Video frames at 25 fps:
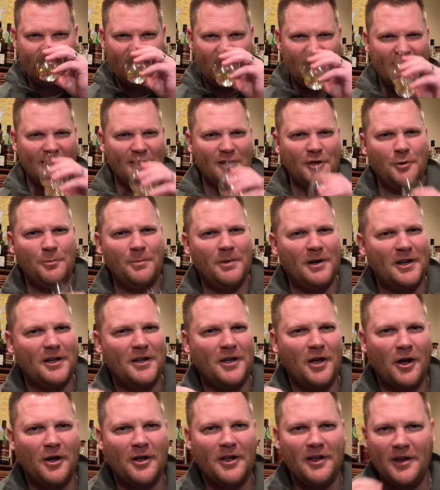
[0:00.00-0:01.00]
And a little bit of
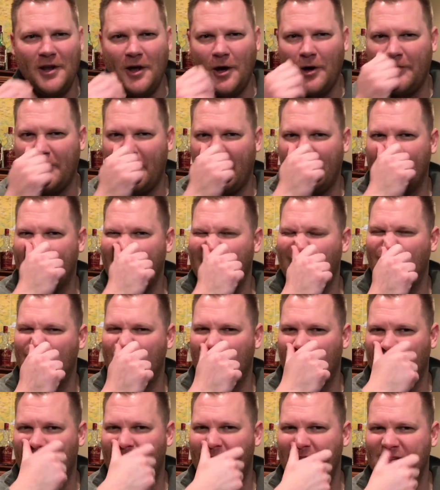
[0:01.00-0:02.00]
cookie dough that I get
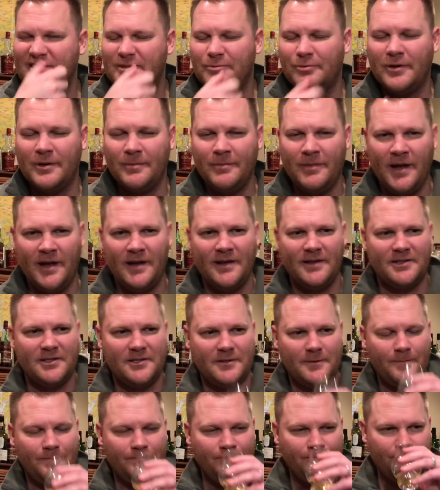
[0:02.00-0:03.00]
with a lot of
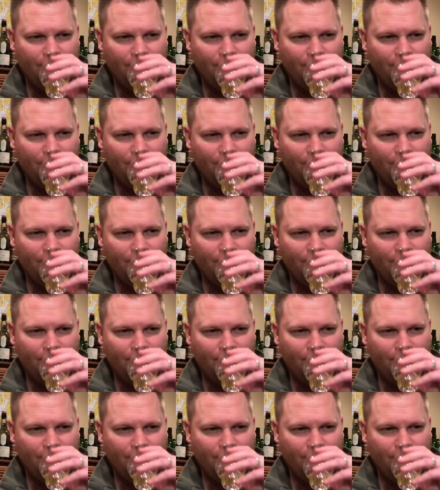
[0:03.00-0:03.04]
Springbanks.